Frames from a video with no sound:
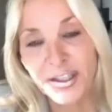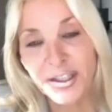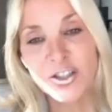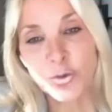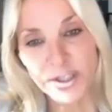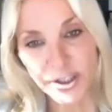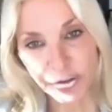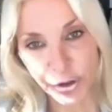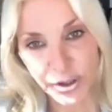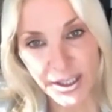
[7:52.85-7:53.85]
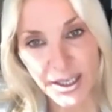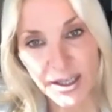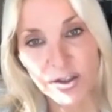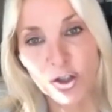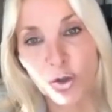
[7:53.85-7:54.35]
needs were different,
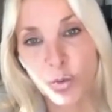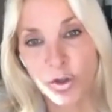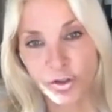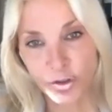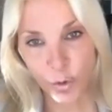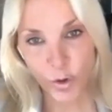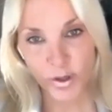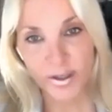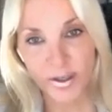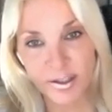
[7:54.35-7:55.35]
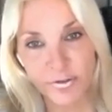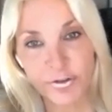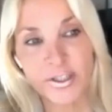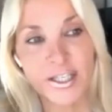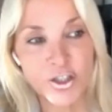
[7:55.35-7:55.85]
and you were supporting
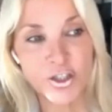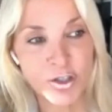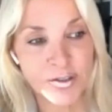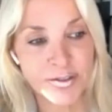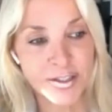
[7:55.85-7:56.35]
different initiatives.